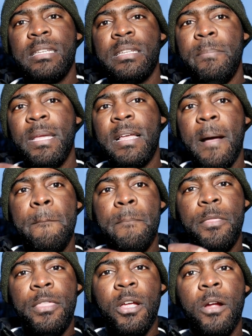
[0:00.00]
to become
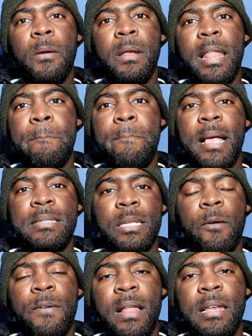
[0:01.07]
their best
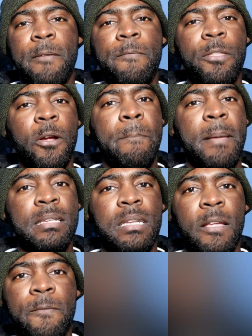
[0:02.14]
self and live their best life.